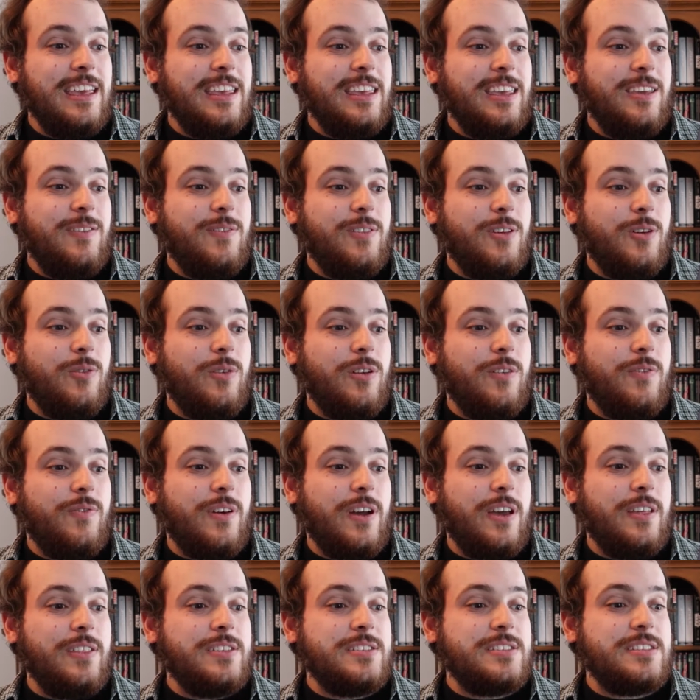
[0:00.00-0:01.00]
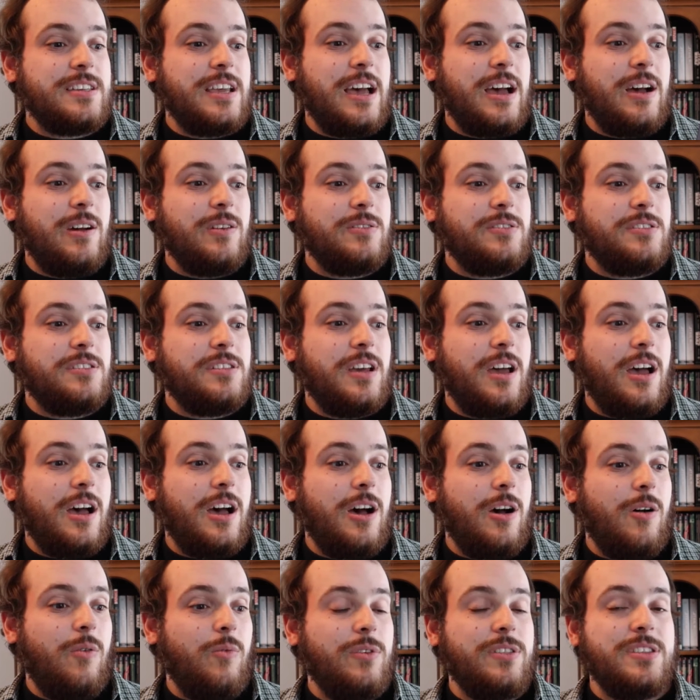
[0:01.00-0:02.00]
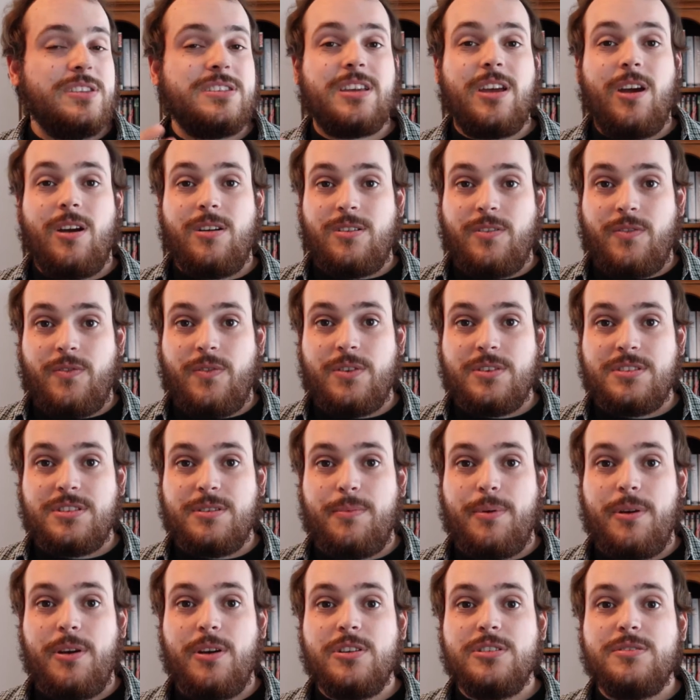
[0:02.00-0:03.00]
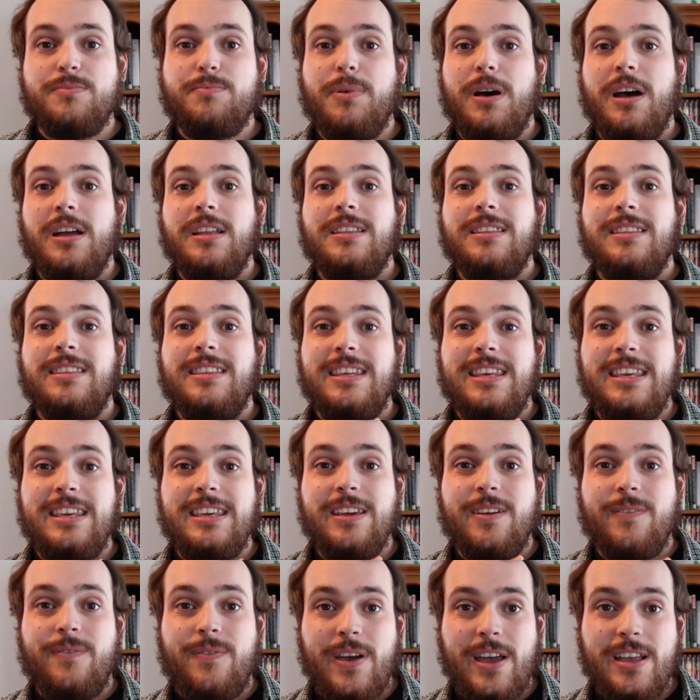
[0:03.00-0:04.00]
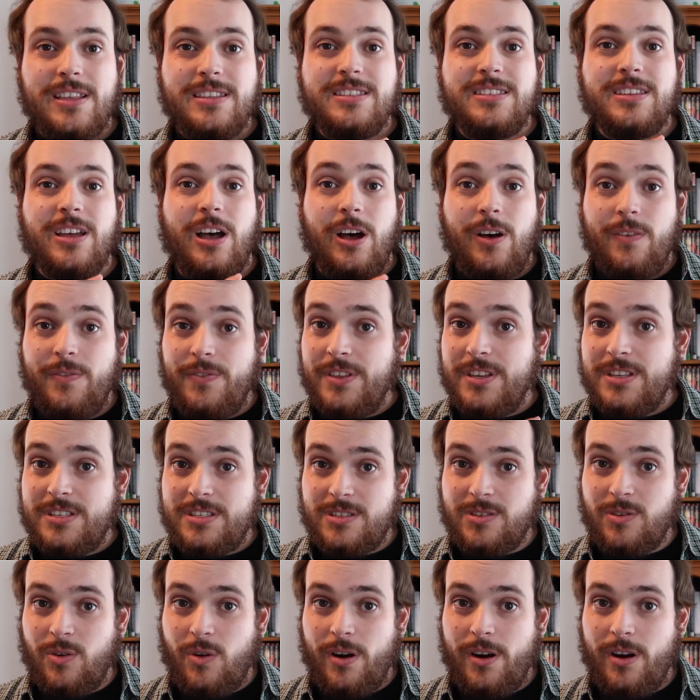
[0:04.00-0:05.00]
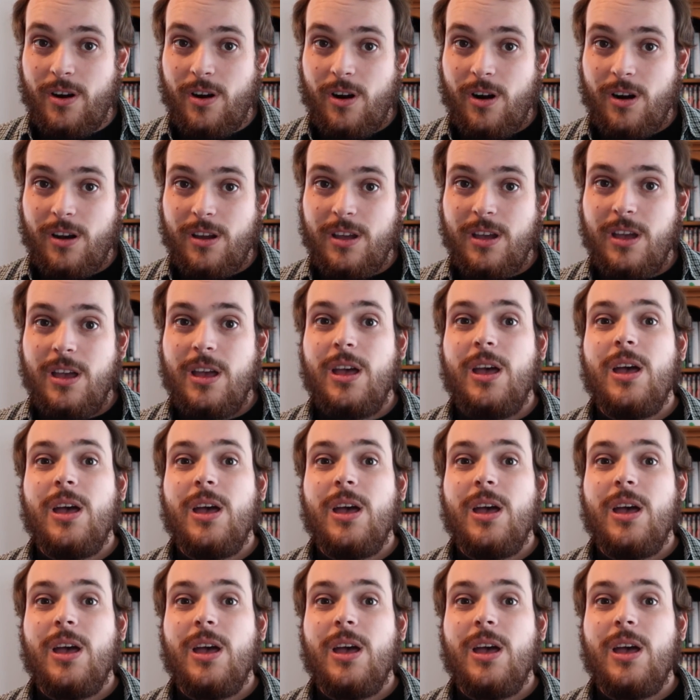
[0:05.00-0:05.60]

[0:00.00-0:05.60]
even though we find this out uh, when this character first appears, but the events of this story arc